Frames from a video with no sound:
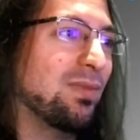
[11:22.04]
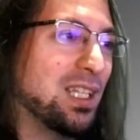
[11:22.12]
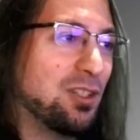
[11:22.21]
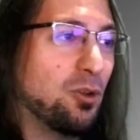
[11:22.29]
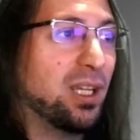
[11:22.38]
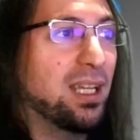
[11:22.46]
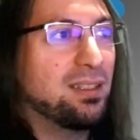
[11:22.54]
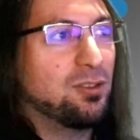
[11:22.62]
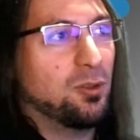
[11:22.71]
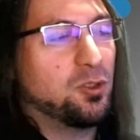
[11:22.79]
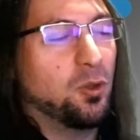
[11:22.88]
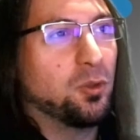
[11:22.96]
So here it's
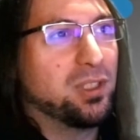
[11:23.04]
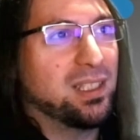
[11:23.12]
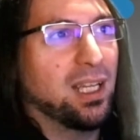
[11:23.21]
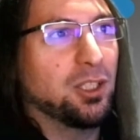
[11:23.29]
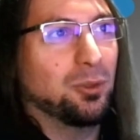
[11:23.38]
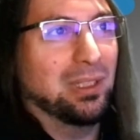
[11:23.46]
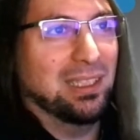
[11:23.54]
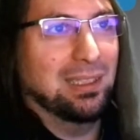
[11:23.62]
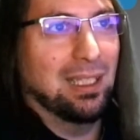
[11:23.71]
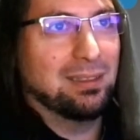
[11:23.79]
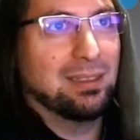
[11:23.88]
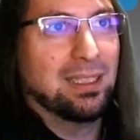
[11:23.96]
also a good sign to see
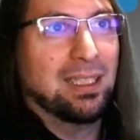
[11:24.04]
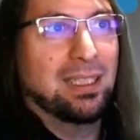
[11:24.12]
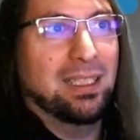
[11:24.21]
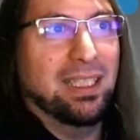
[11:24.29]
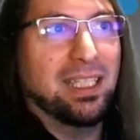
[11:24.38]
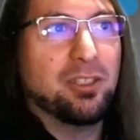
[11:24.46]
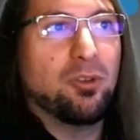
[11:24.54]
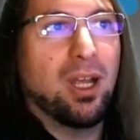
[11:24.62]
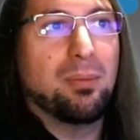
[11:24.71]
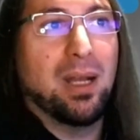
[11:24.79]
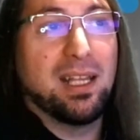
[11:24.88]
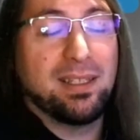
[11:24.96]
that
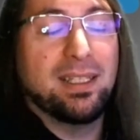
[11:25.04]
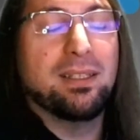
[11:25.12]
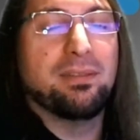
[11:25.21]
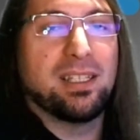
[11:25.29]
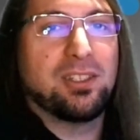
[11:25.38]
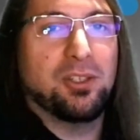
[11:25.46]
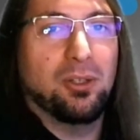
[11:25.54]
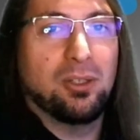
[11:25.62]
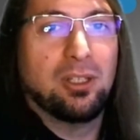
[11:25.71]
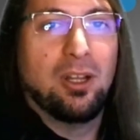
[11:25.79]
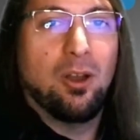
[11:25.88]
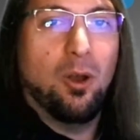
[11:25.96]
Ingram, as an investor,
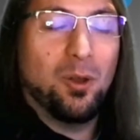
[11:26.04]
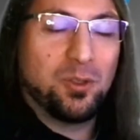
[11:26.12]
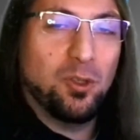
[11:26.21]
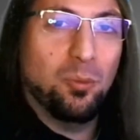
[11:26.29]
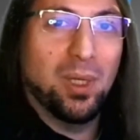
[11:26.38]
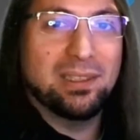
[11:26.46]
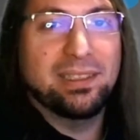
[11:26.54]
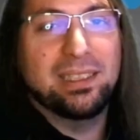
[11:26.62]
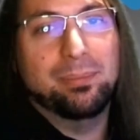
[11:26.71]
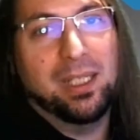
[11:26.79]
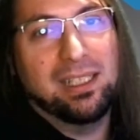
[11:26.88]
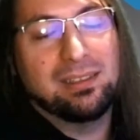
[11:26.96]
also
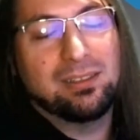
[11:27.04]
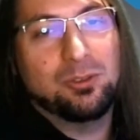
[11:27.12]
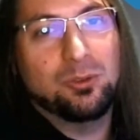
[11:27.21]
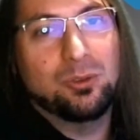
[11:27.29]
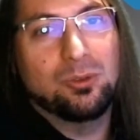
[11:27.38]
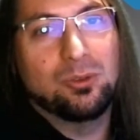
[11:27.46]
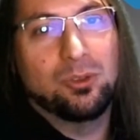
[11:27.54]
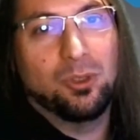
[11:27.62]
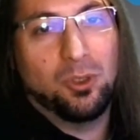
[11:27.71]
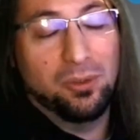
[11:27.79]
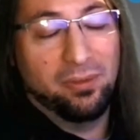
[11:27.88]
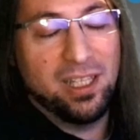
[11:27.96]
participates to the
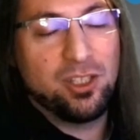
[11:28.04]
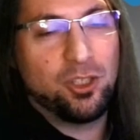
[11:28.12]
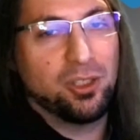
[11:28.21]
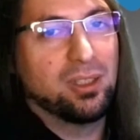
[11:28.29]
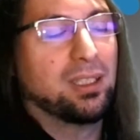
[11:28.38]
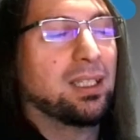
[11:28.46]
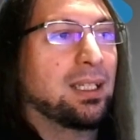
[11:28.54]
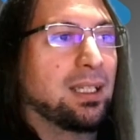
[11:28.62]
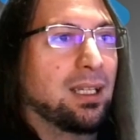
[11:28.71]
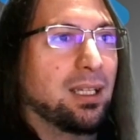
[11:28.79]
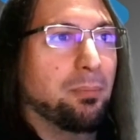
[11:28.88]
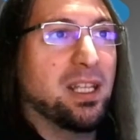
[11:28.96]
convention.
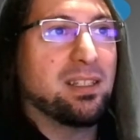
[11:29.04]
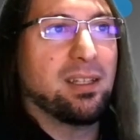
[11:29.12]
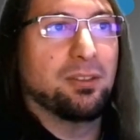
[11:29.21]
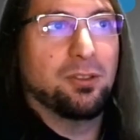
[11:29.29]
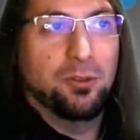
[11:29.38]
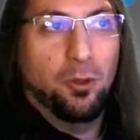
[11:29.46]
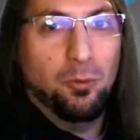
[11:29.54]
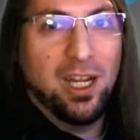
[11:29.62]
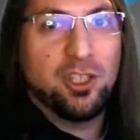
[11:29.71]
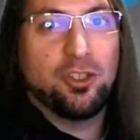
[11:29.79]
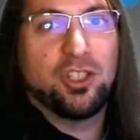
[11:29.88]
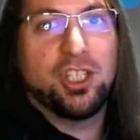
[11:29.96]
It means that
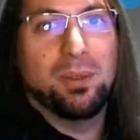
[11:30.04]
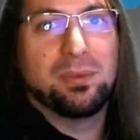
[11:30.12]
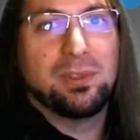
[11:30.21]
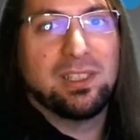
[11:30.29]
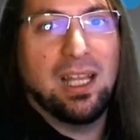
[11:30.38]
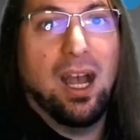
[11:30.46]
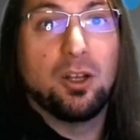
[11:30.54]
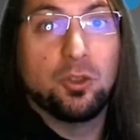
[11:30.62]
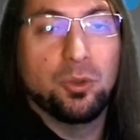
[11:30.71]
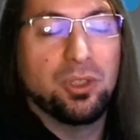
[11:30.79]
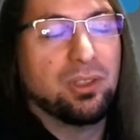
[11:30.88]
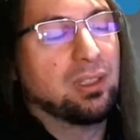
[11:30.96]
relationships are
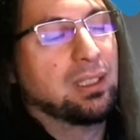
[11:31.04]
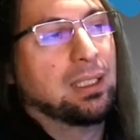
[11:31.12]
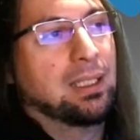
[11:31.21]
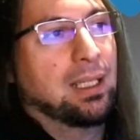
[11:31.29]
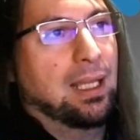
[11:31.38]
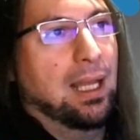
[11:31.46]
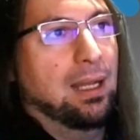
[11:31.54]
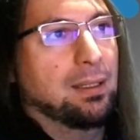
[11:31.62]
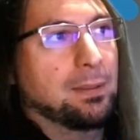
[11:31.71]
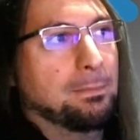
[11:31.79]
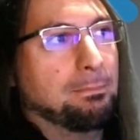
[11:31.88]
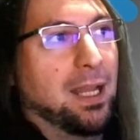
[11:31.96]
good,
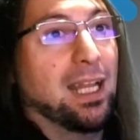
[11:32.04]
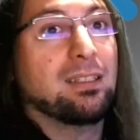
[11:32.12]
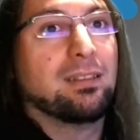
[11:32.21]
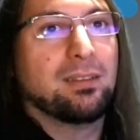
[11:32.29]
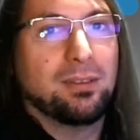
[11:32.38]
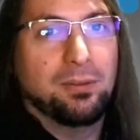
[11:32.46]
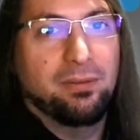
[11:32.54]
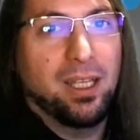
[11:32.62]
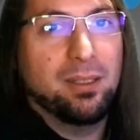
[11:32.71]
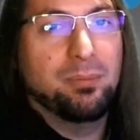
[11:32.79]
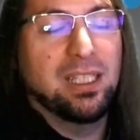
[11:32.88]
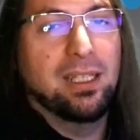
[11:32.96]
and
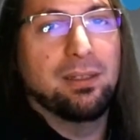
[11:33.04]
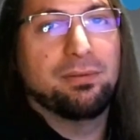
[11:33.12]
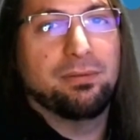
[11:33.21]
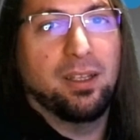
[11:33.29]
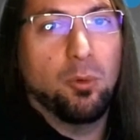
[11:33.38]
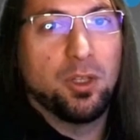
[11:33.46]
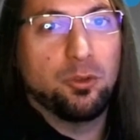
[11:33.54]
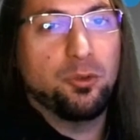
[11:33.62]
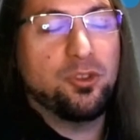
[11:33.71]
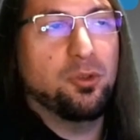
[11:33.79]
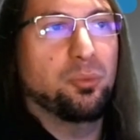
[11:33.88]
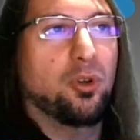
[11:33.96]
they believe they want to
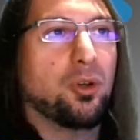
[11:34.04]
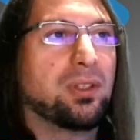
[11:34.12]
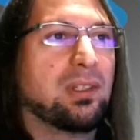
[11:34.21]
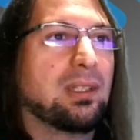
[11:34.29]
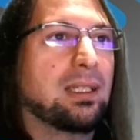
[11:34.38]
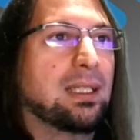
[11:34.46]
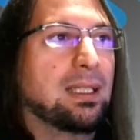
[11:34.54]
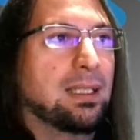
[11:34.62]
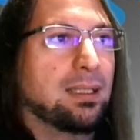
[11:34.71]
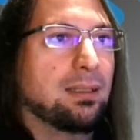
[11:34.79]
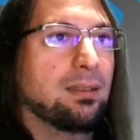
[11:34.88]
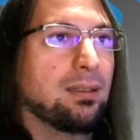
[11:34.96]
support
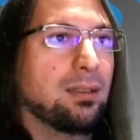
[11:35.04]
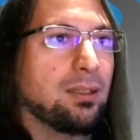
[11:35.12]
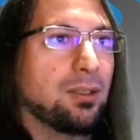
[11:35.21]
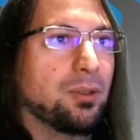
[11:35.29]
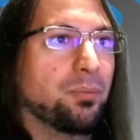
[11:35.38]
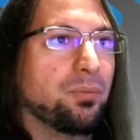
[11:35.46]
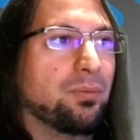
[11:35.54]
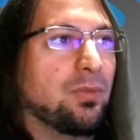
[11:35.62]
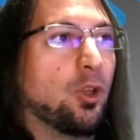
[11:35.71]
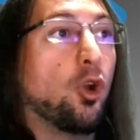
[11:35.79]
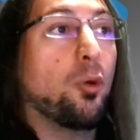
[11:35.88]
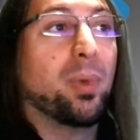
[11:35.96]

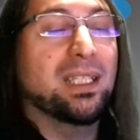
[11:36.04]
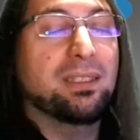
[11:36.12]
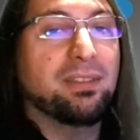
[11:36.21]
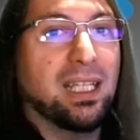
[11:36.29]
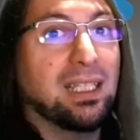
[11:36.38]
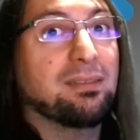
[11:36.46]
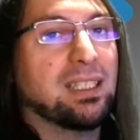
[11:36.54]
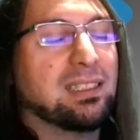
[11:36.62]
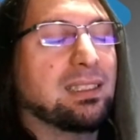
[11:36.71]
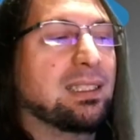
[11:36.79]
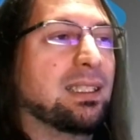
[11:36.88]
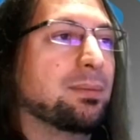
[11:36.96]
the company they
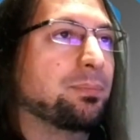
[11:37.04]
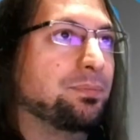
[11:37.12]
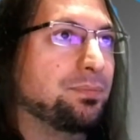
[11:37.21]
invested in.